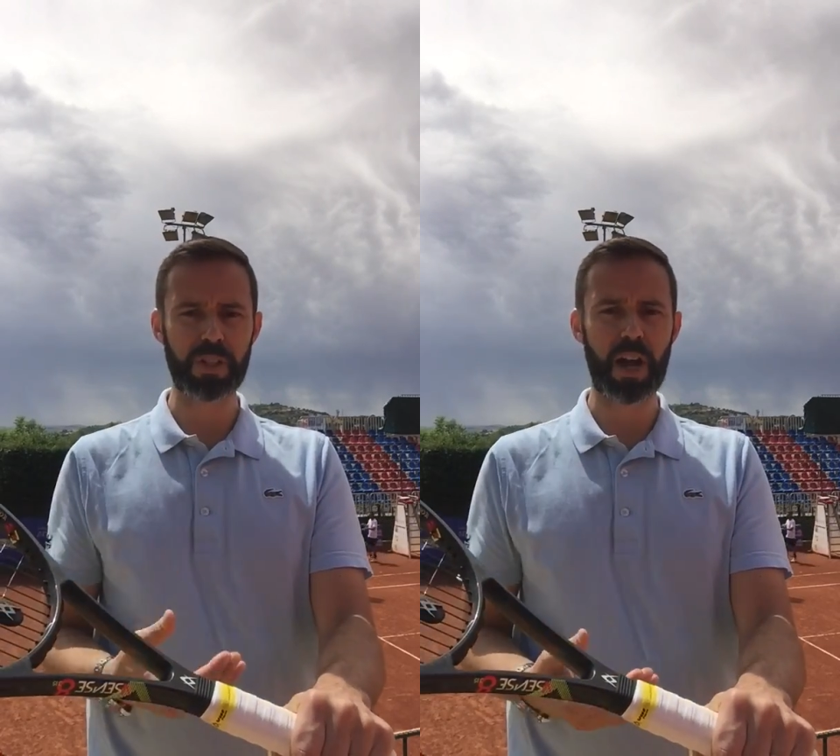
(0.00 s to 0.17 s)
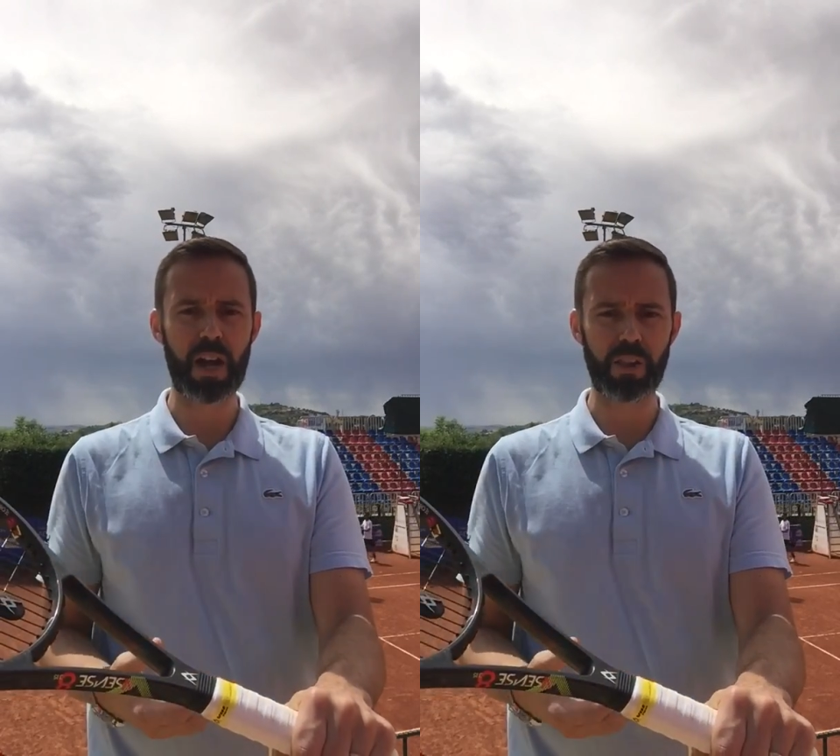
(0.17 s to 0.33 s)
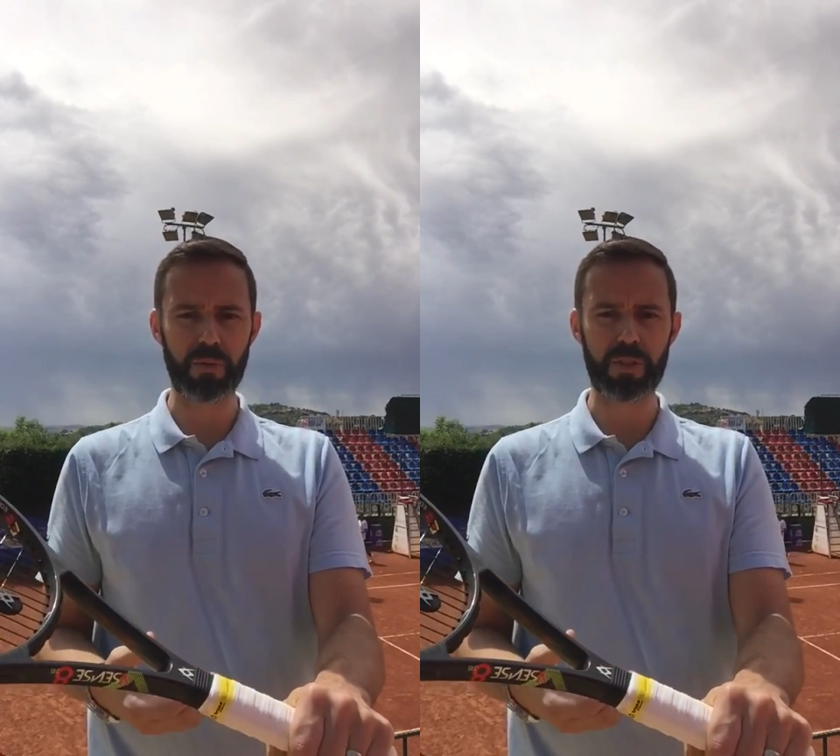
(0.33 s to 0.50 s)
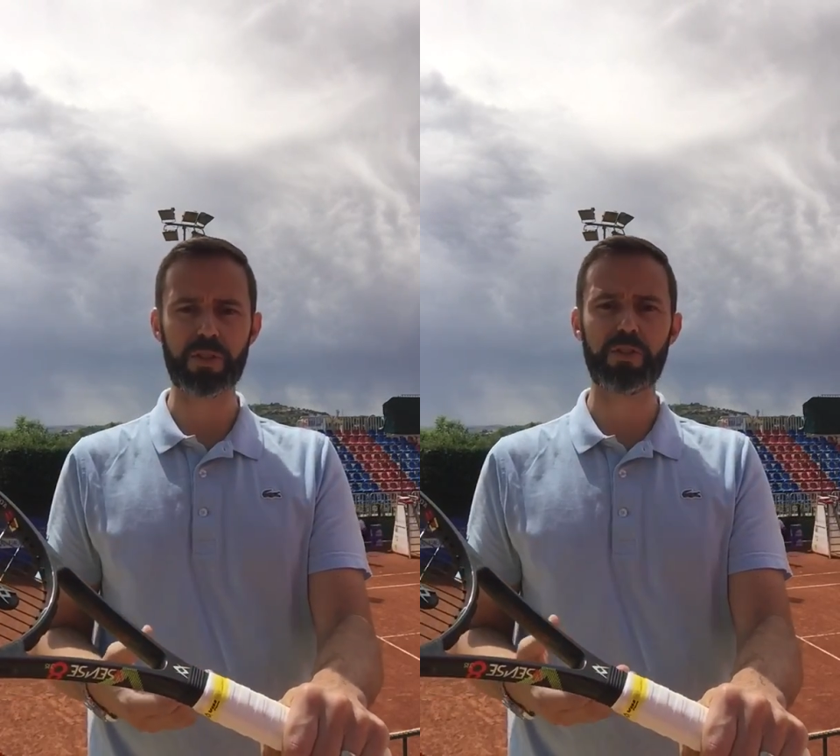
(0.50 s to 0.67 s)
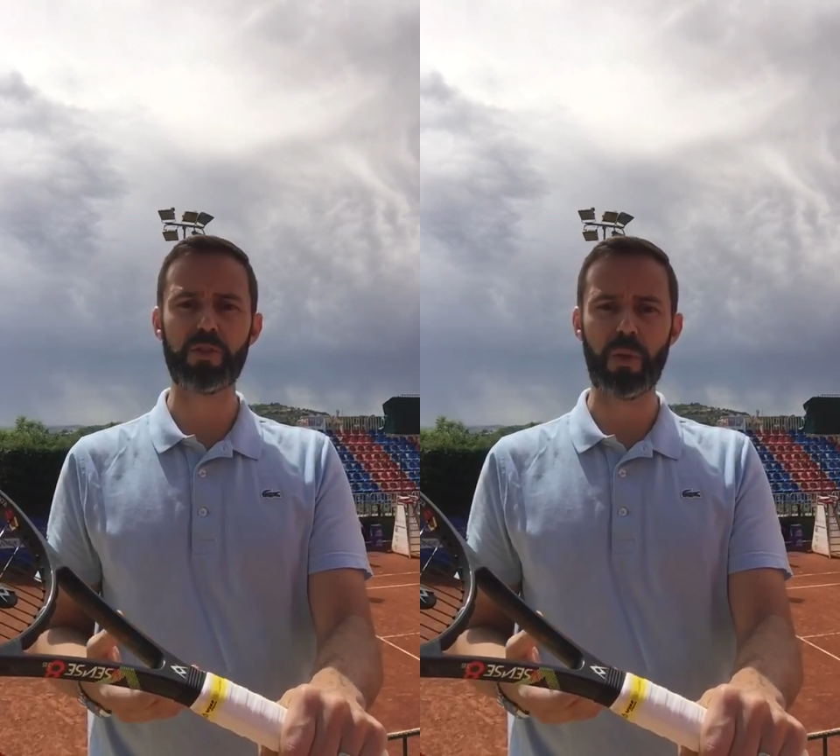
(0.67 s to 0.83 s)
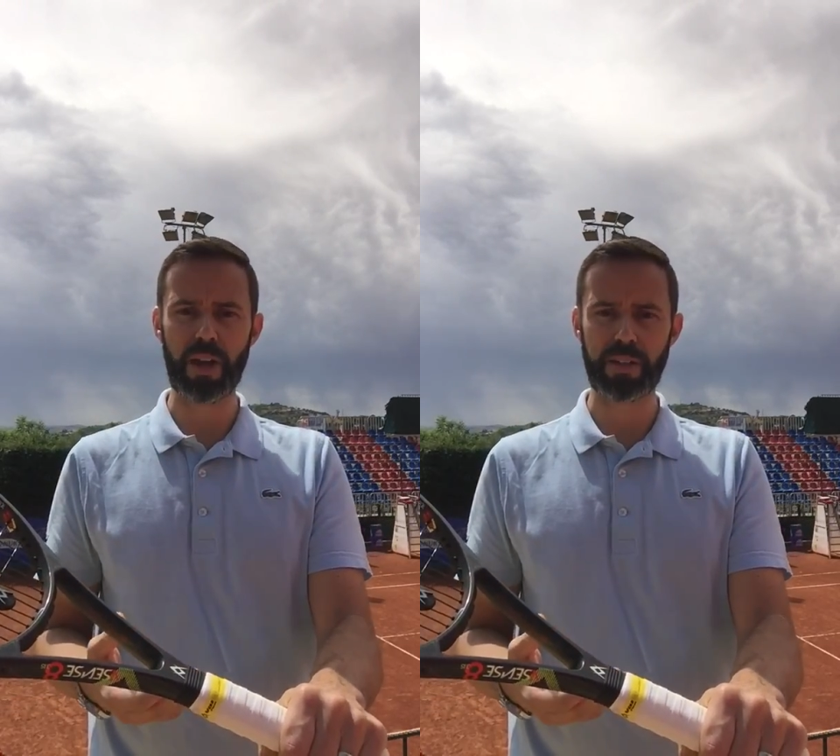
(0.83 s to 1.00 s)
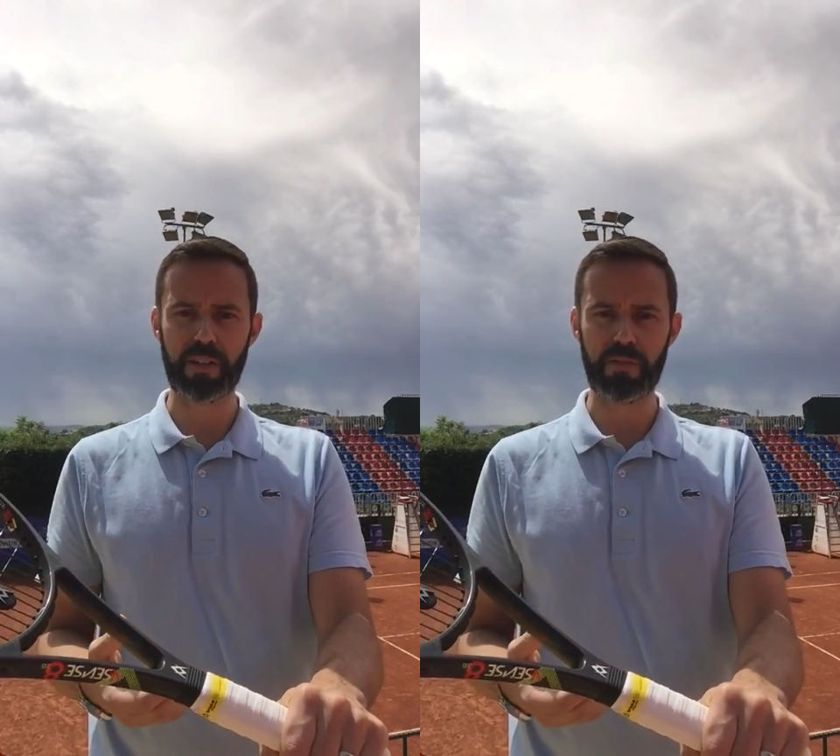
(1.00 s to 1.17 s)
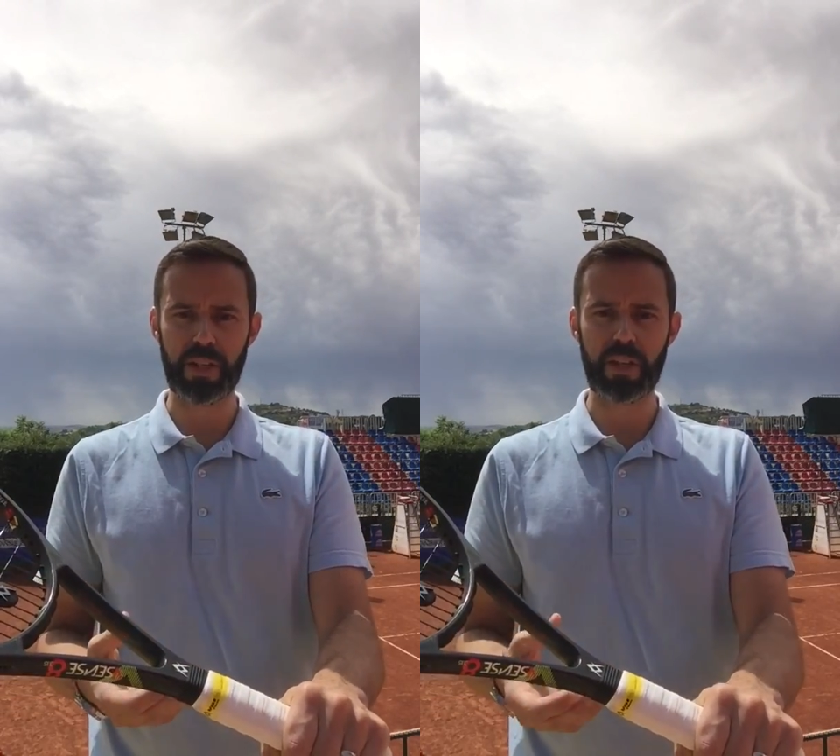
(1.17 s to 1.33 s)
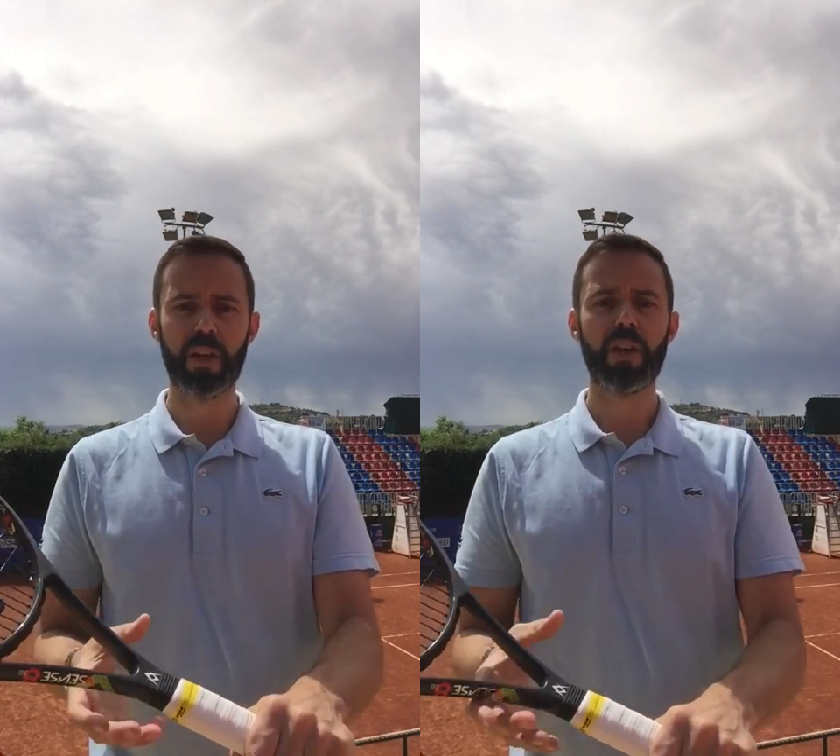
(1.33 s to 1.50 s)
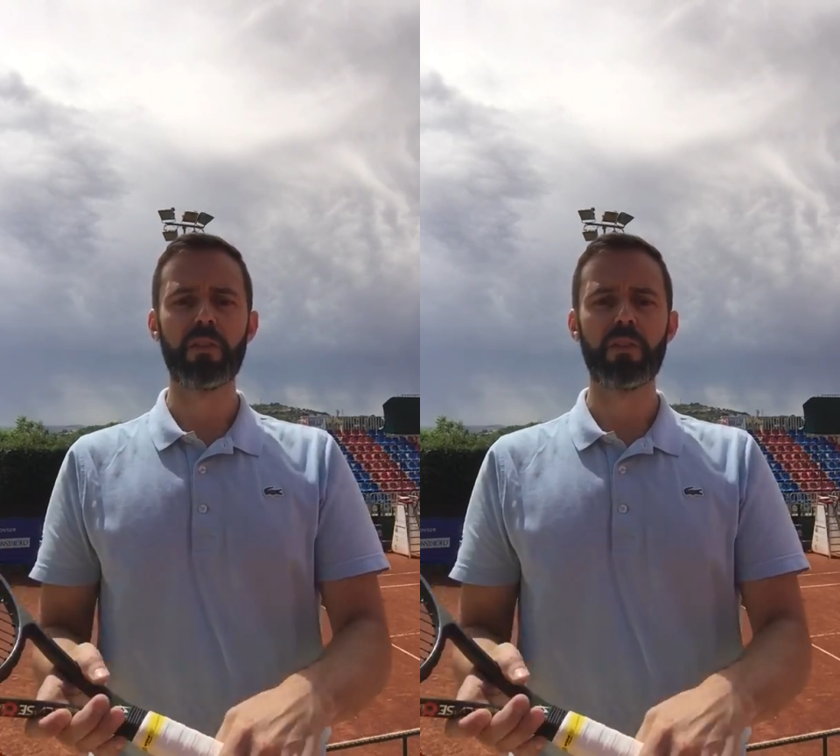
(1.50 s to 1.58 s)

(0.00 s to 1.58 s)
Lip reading: tolerance to activity